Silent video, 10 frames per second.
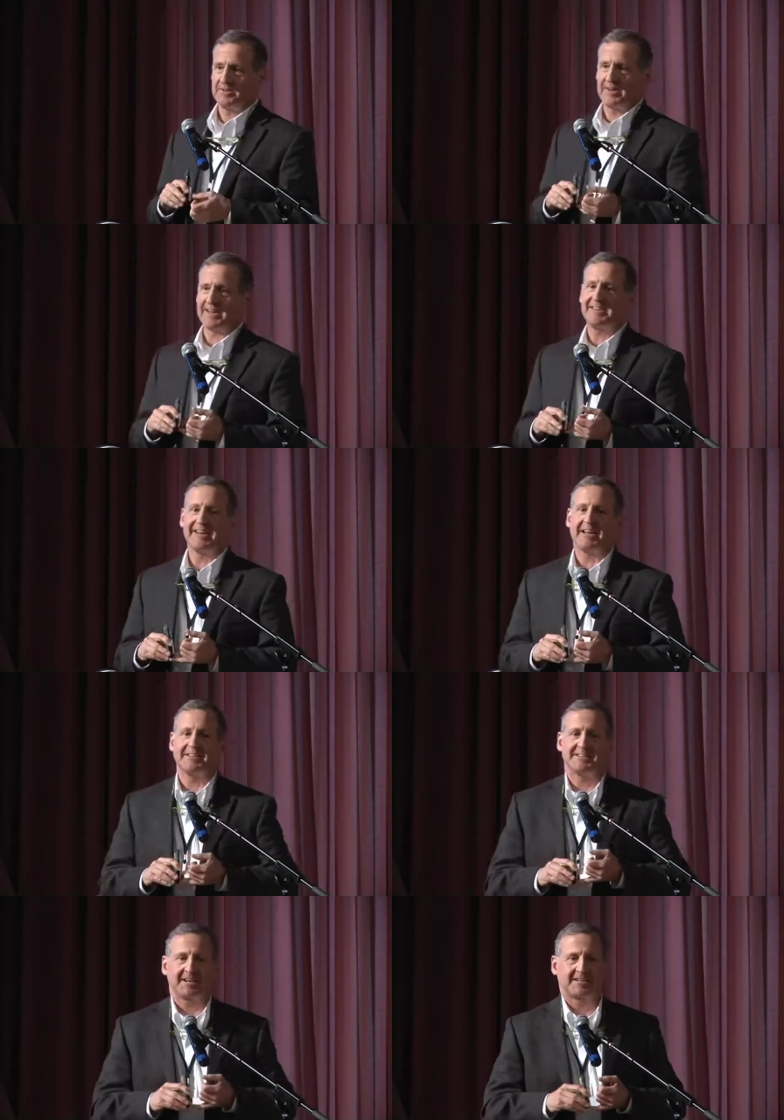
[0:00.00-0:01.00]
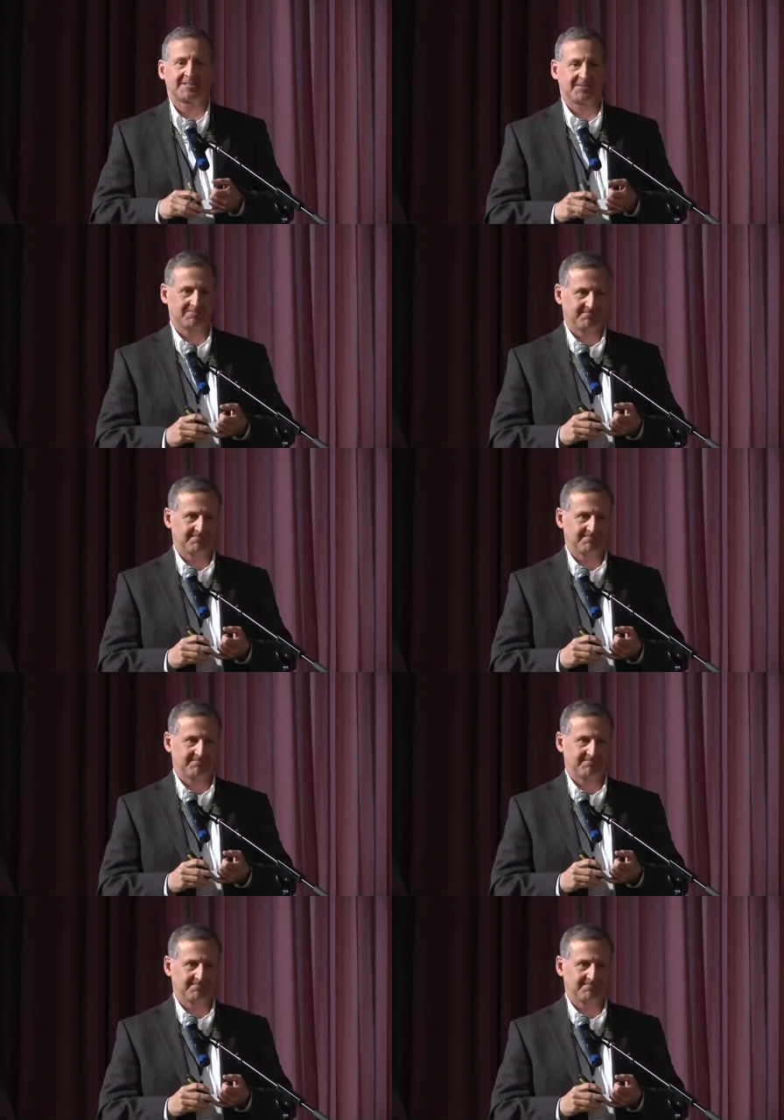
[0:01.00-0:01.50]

1986.